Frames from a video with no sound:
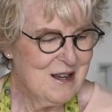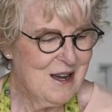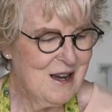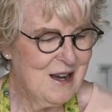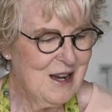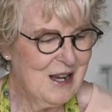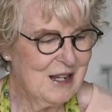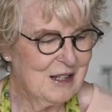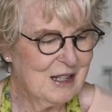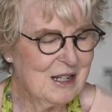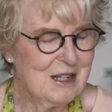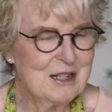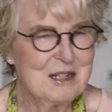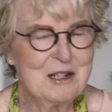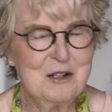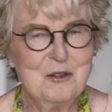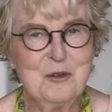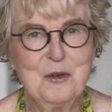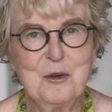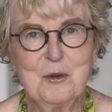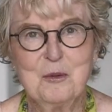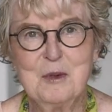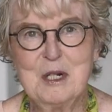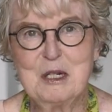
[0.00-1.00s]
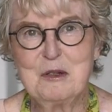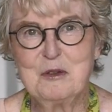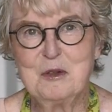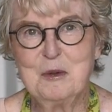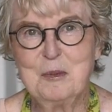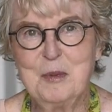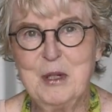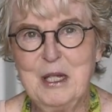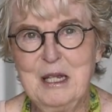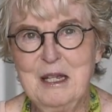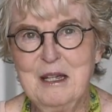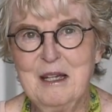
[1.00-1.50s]
I cut out the
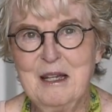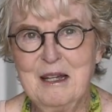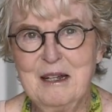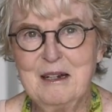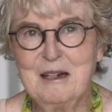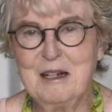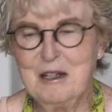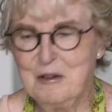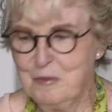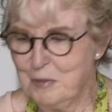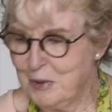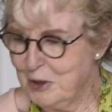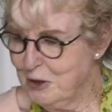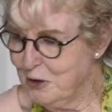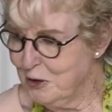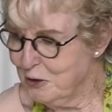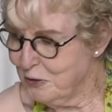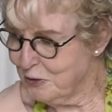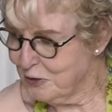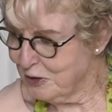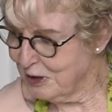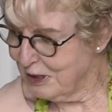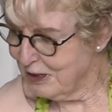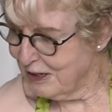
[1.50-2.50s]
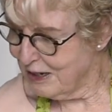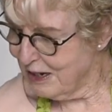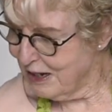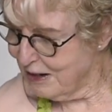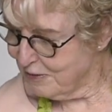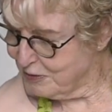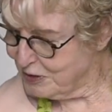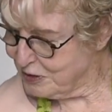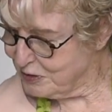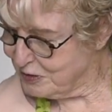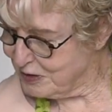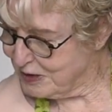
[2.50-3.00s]
recipe and I've been using it
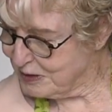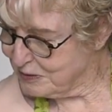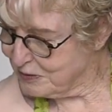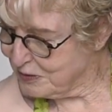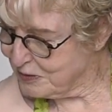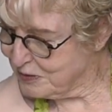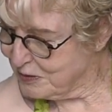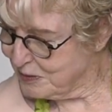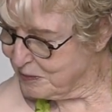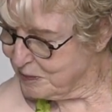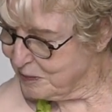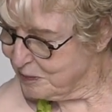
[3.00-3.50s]
ever since.